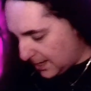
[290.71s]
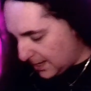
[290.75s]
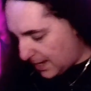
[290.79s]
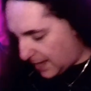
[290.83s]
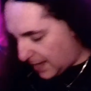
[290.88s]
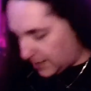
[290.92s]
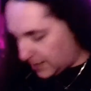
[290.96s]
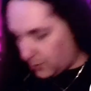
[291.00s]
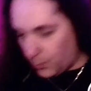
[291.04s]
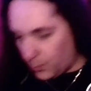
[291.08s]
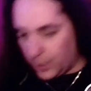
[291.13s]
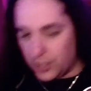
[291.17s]

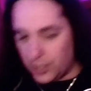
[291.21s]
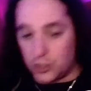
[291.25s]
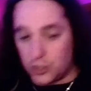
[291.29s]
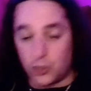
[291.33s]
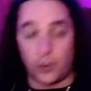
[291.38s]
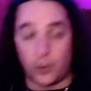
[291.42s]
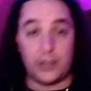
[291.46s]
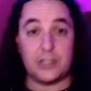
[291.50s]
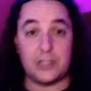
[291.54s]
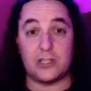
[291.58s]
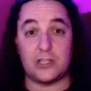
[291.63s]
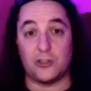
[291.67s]
and you want to
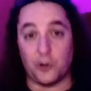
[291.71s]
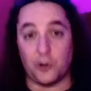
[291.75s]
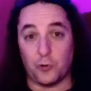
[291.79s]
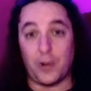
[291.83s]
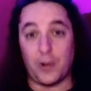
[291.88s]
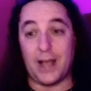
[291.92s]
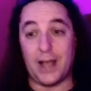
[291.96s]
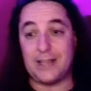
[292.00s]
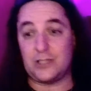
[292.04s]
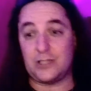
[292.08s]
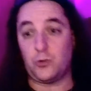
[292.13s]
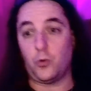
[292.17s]
join us in
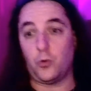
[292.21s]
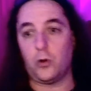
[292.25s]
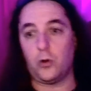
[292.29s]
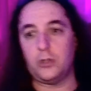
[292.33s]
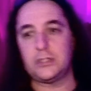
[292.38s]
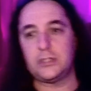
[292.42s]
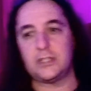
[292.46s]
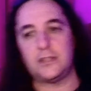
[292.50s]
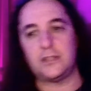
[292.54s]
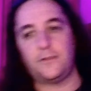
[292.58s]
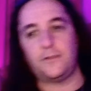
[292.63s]
Horizon Worlds at